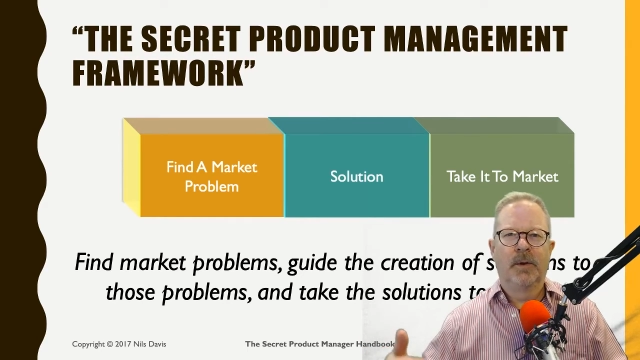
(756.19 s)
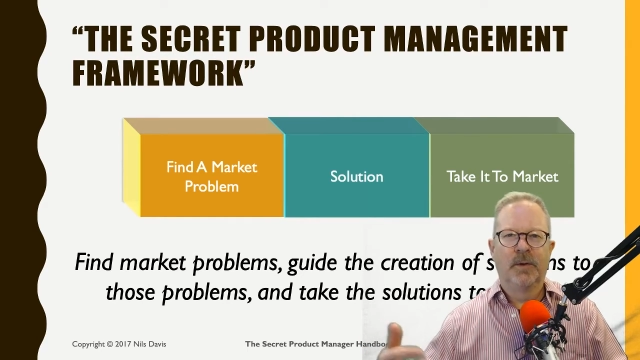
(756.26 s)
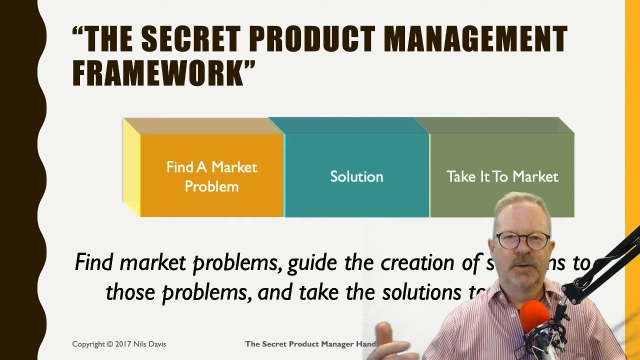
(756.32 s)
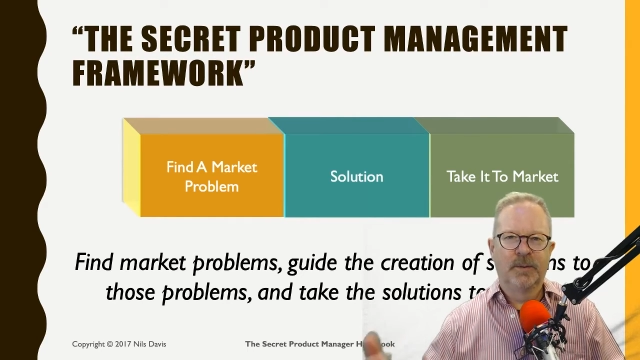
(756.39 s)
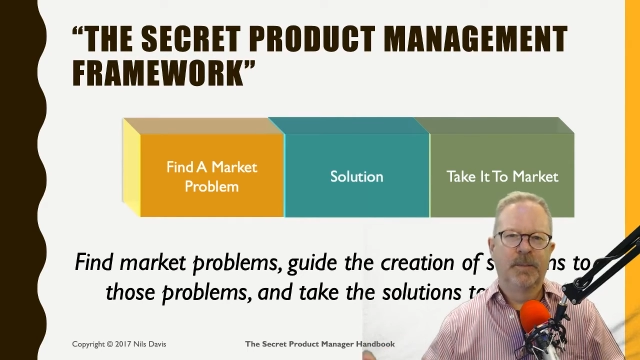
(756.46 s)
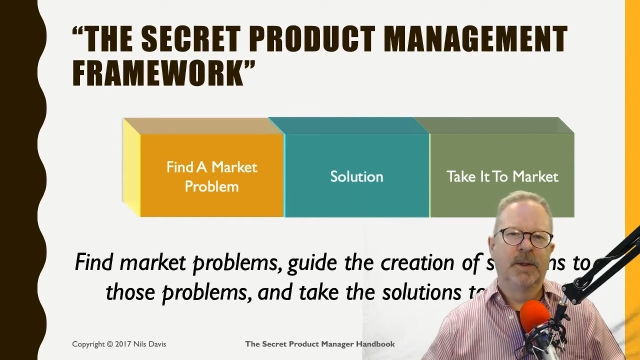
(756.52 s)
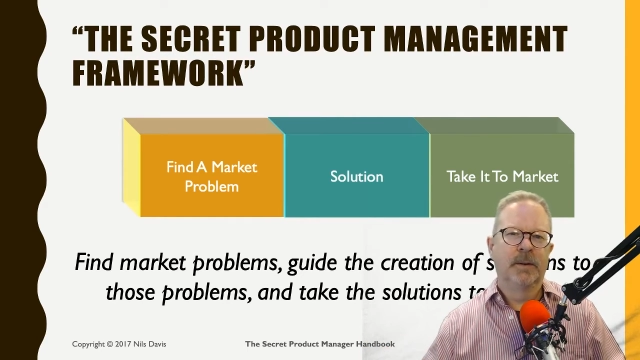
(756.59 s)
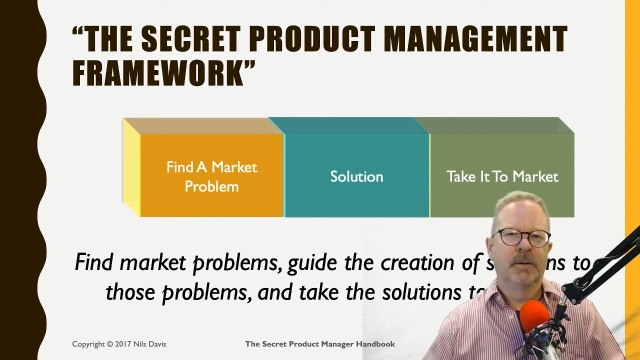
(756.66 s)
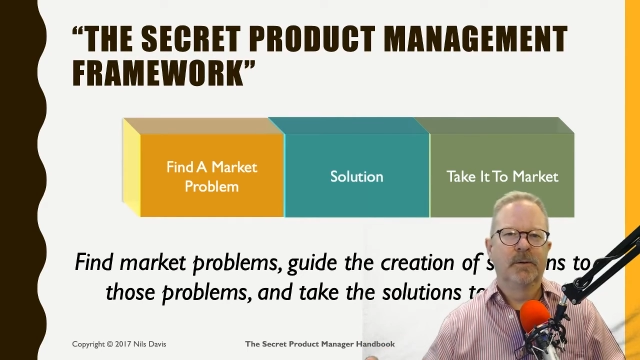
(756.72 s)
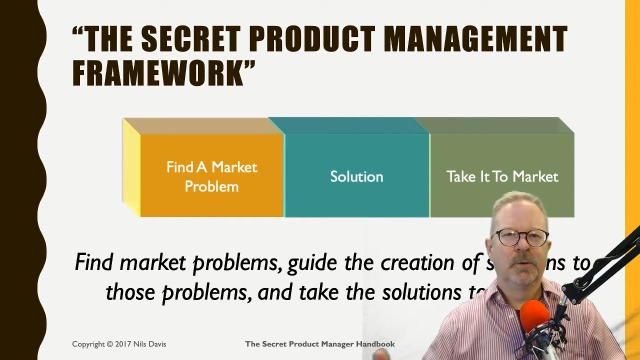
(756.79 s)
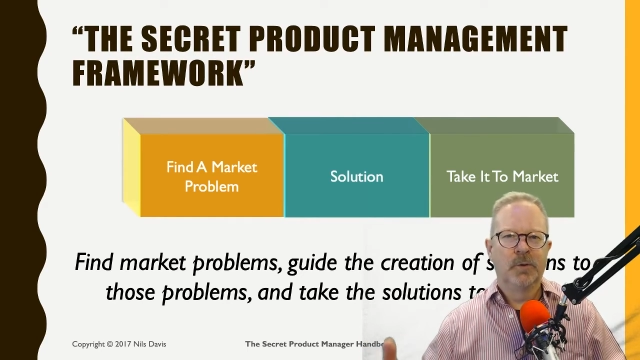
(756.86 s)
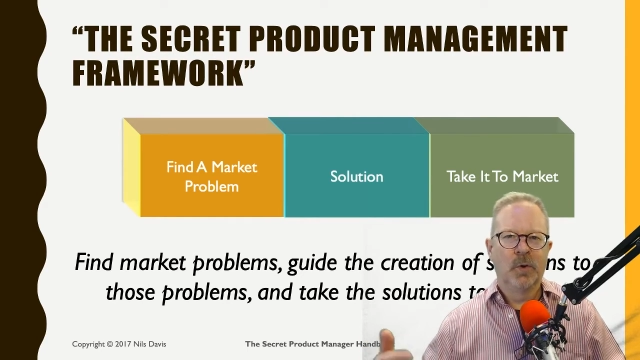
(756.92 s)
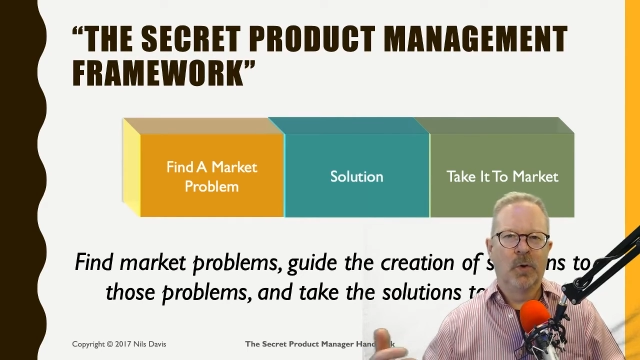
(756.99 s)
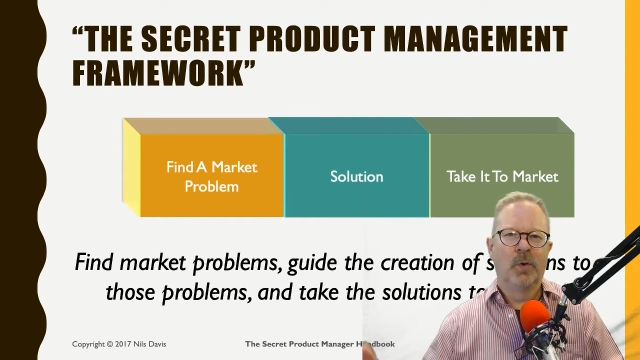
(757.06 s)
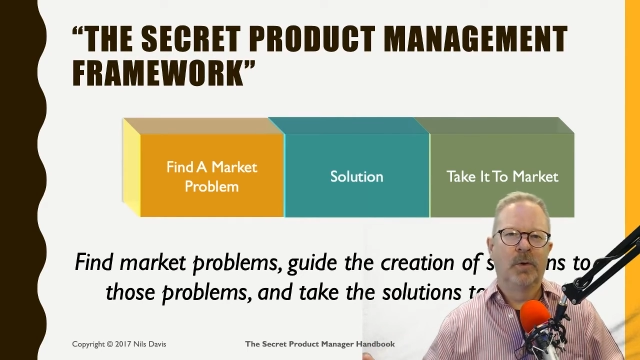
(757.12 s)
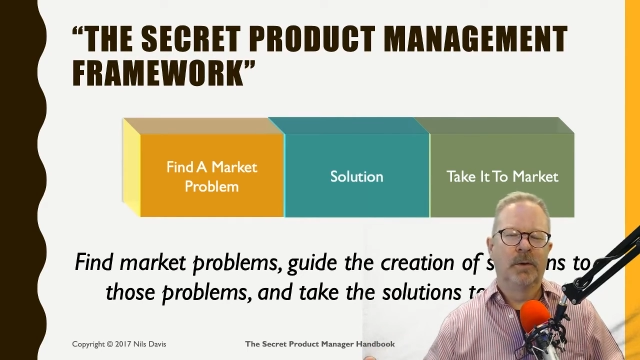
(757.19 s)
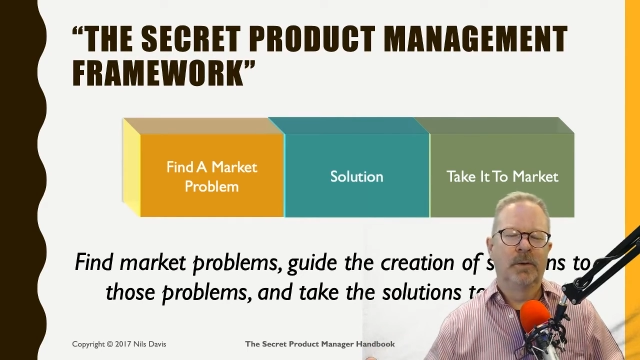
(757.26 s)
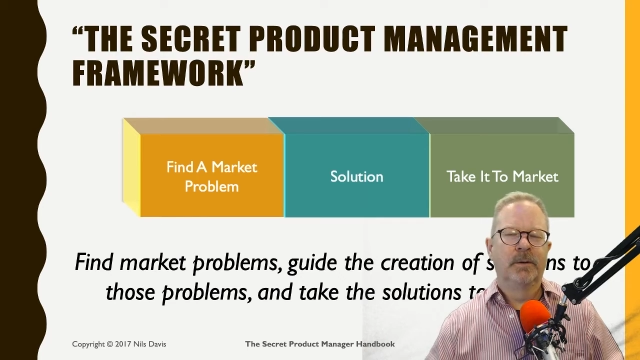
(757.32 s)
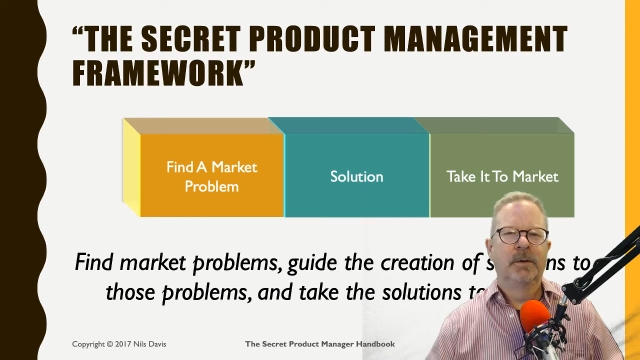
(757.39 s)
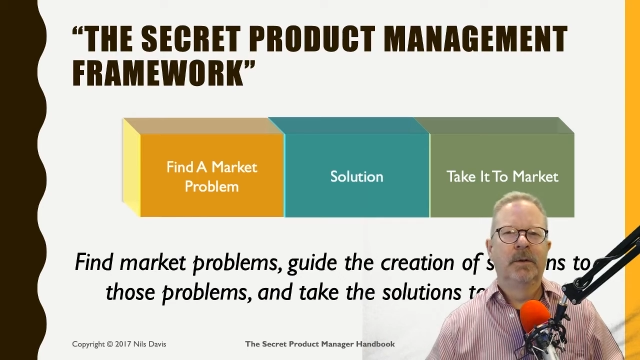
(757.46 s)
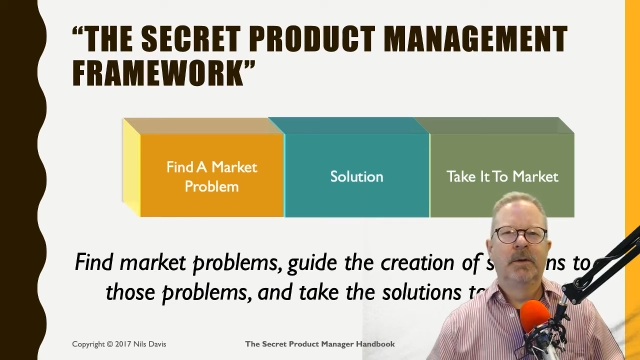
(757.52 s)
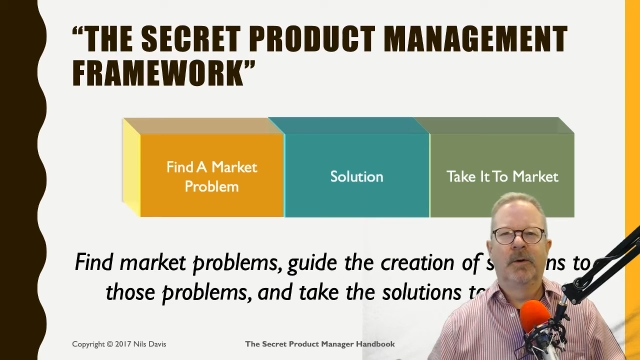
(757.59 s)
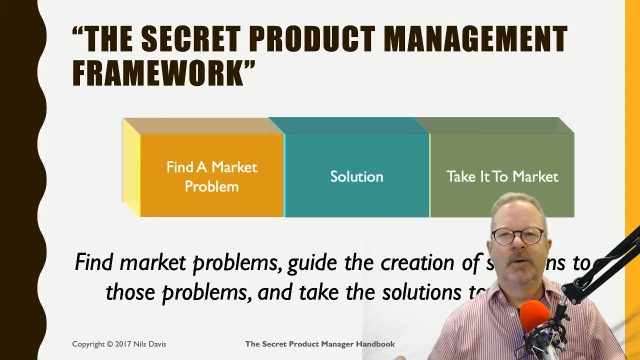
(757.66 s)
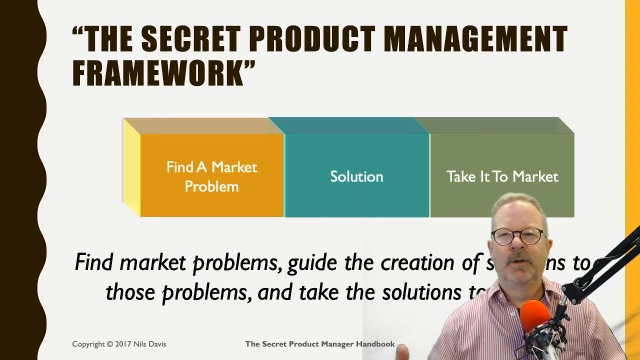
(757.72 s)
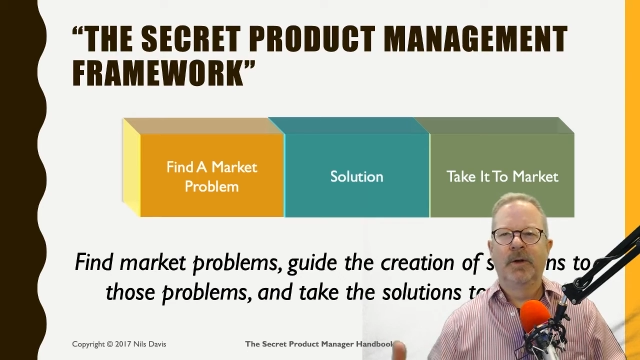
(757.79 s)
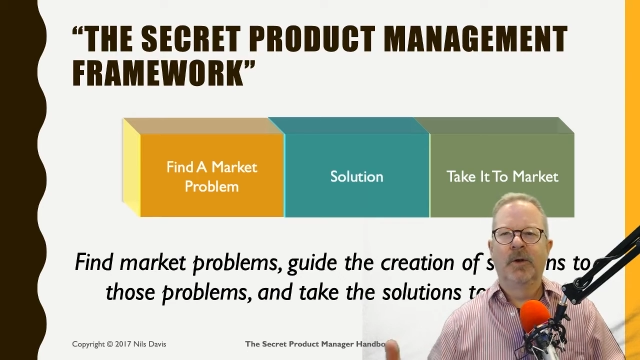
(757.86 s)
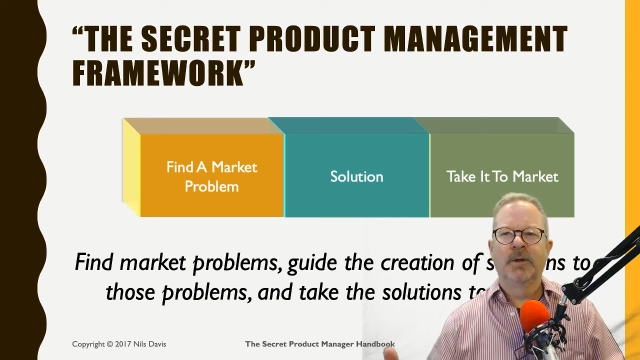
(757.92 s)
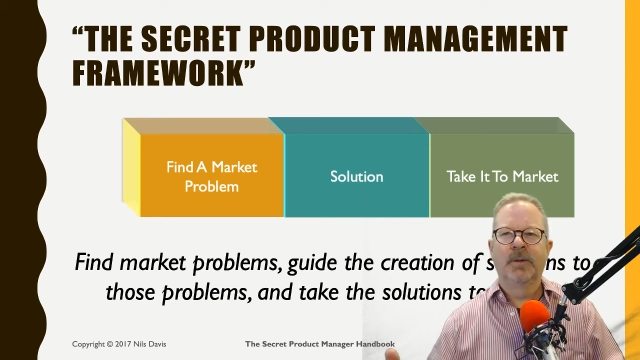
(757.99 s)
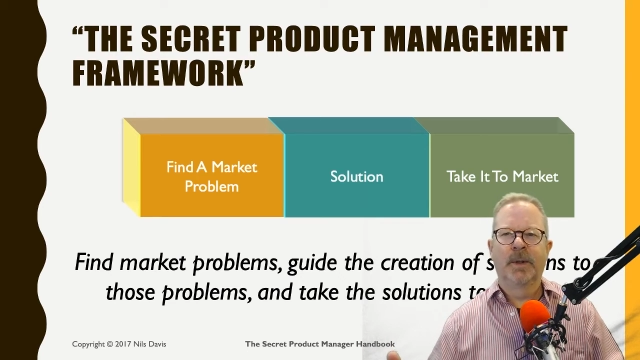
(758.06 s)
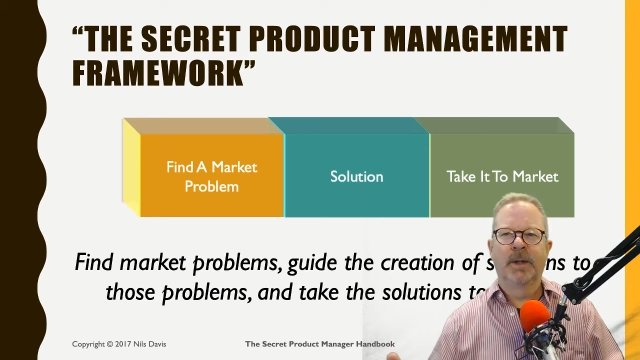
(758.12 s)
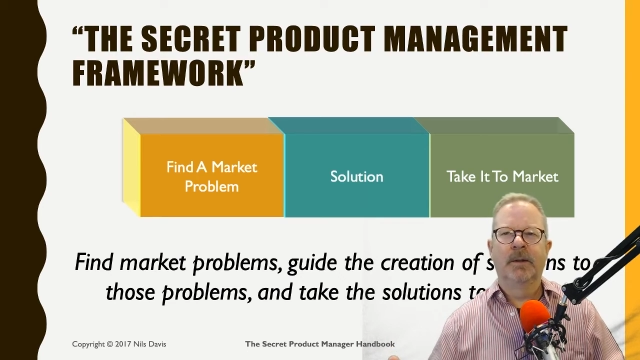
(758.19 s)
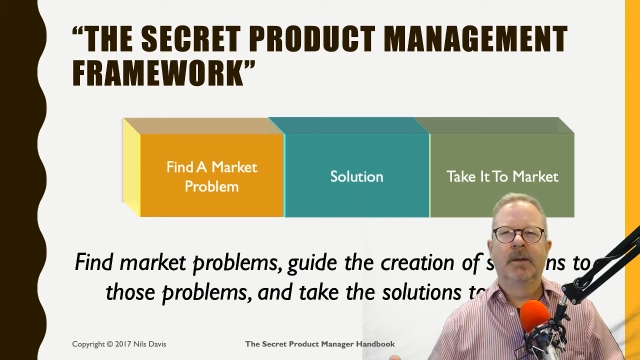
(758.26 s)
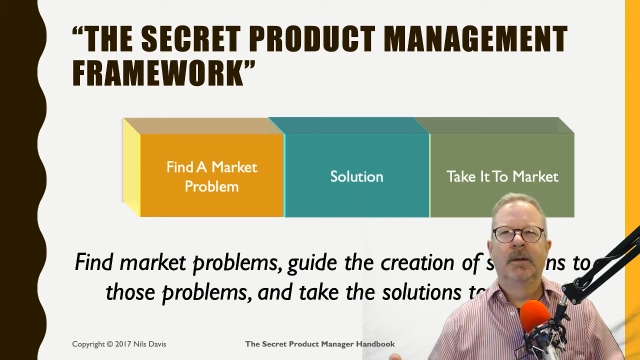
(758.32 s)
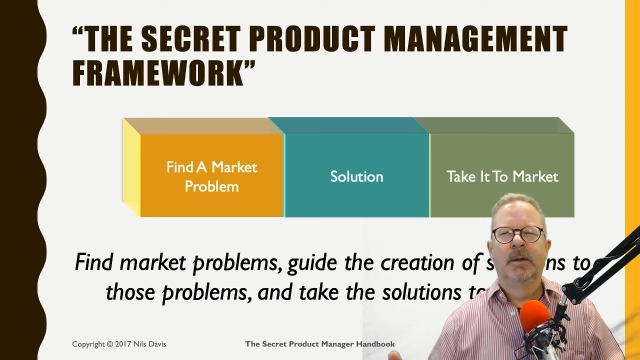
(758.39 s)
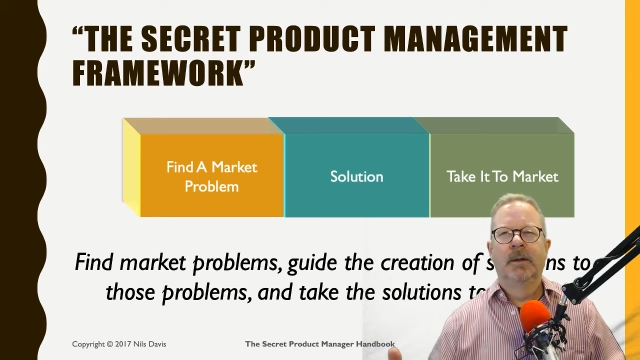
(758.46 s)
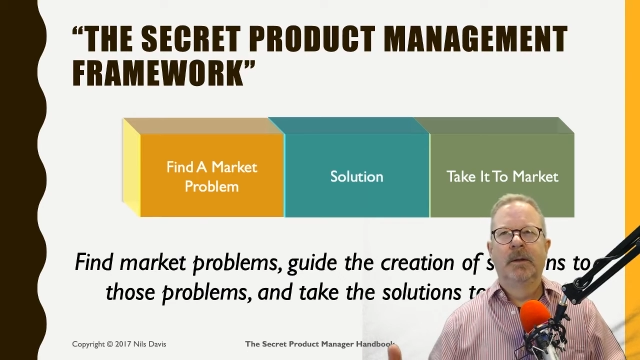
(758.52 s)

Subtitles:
ultimate goal or the ultimate